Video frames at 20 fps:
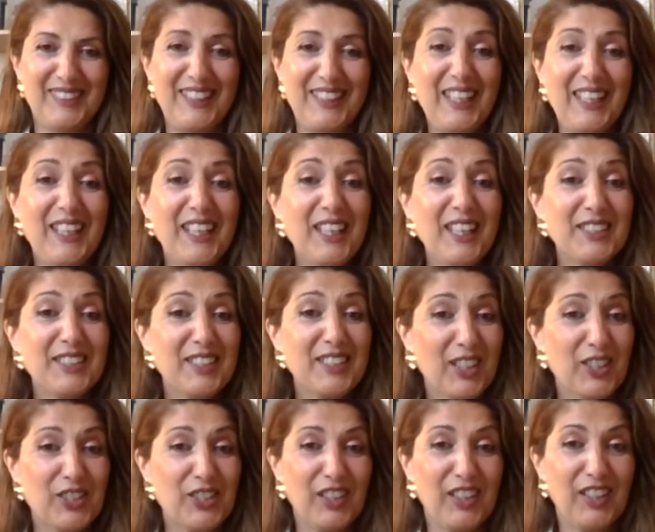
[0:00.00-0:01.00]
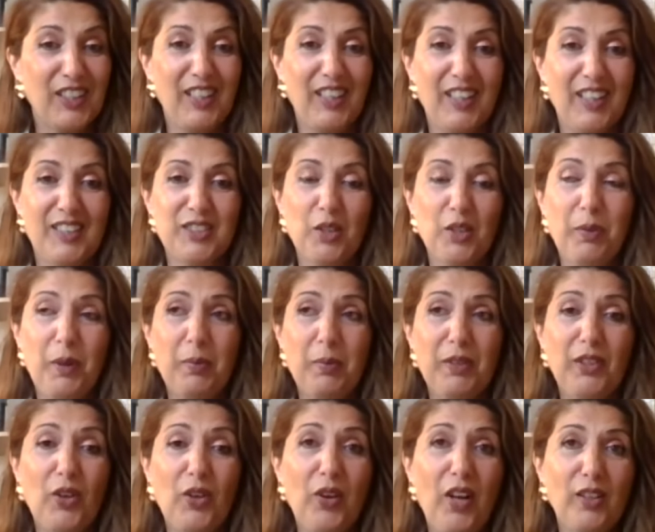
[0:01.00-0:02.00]
It is actually, yeah. So
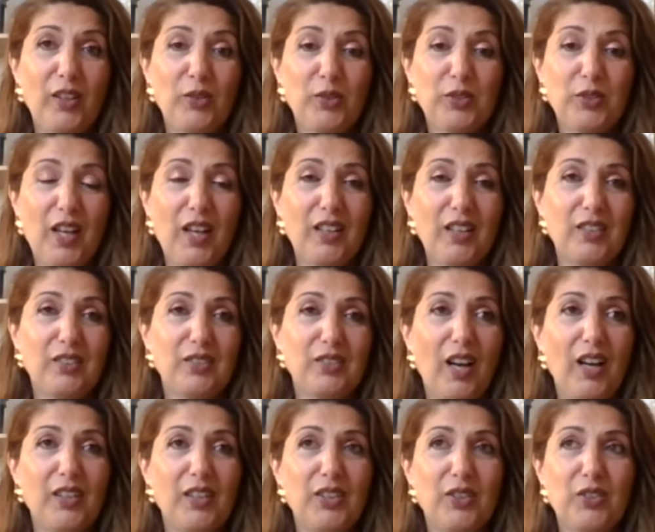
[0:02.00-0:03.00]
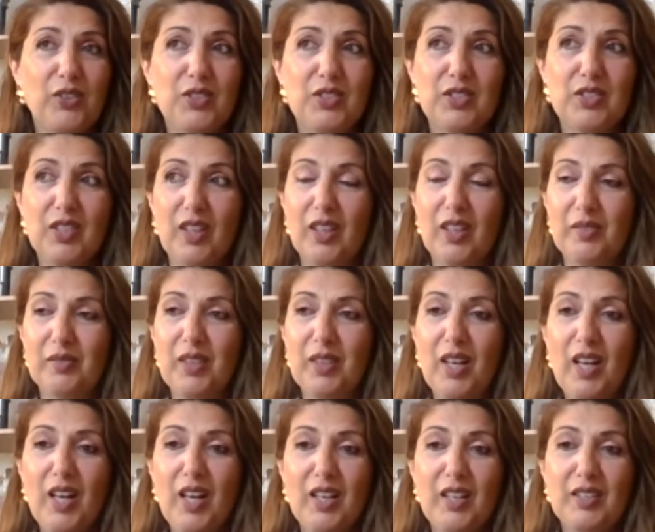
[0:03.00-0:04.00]
people think, oh, I use
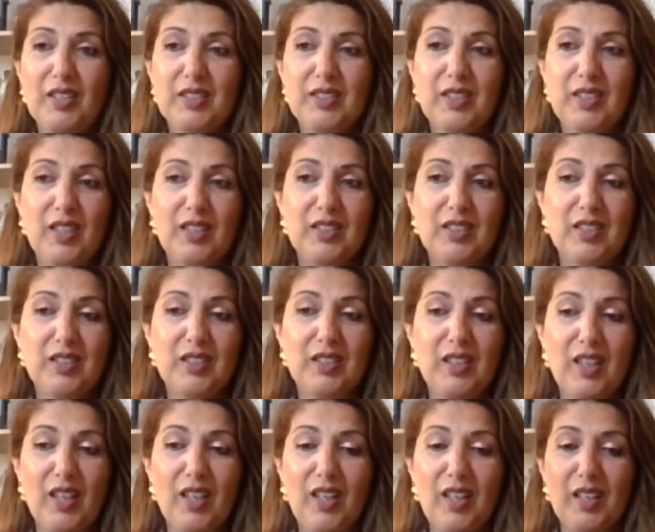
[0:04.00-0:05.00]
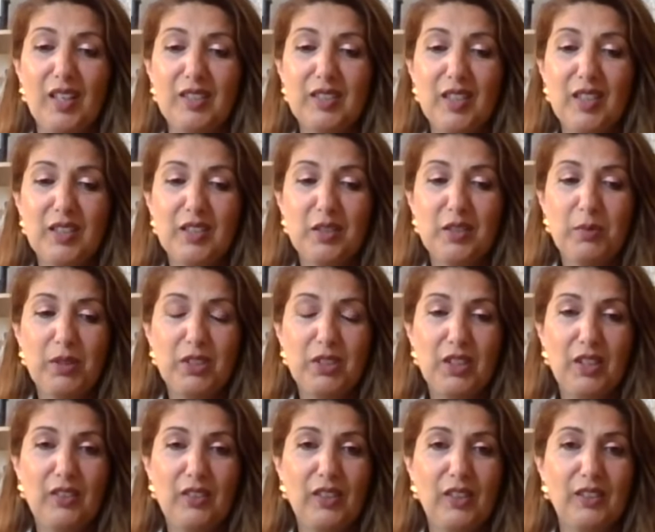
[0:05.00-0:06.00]
certain certain
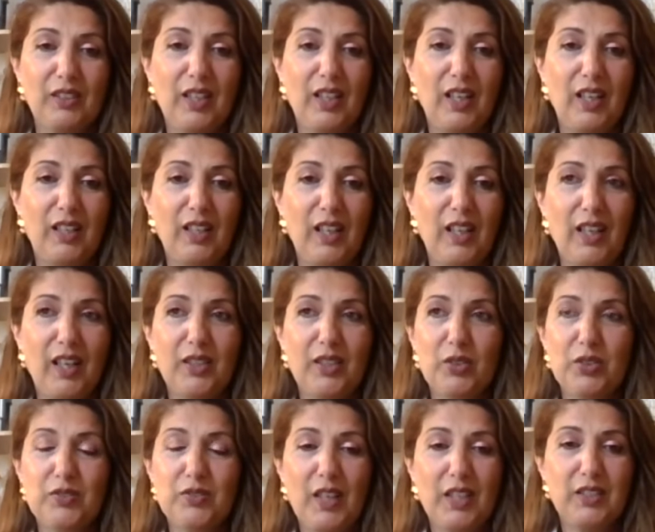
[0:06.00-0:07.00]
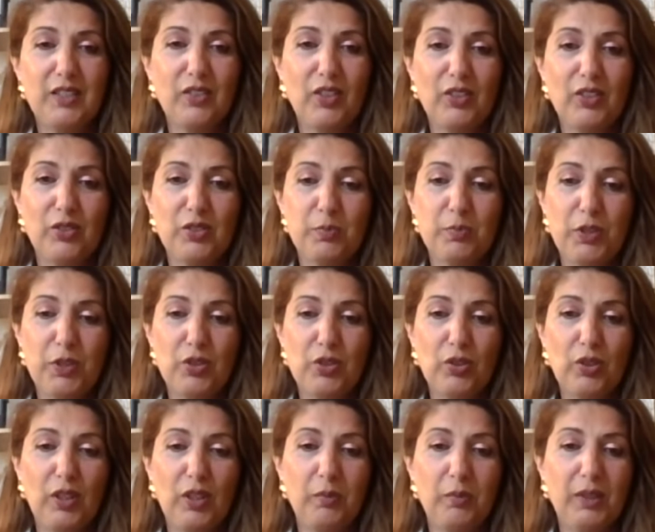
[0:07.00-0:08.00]
material that I like. I use vetiver, I use
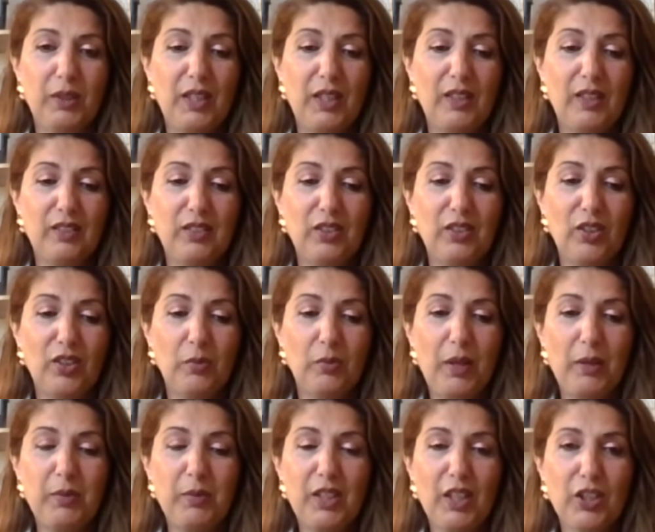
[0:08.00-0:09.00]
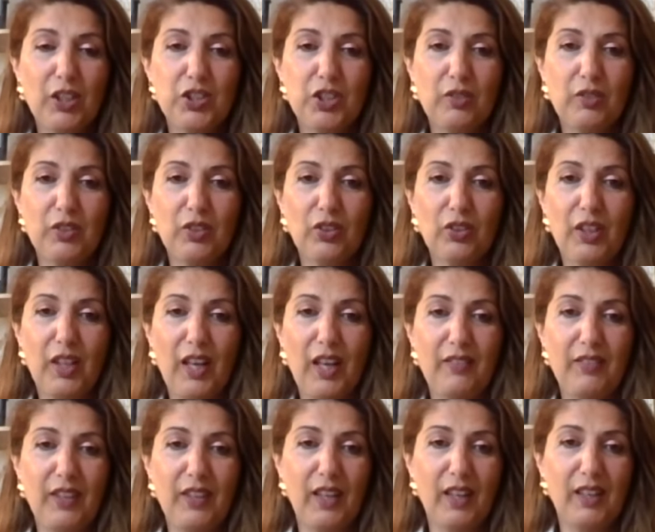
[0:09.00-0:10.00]
patchouli, but then, you know, maybe next year we're not going to
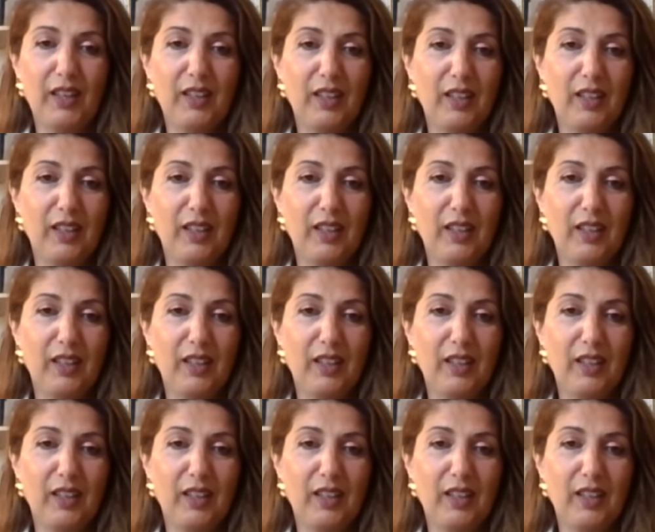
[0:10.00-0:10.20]
have that.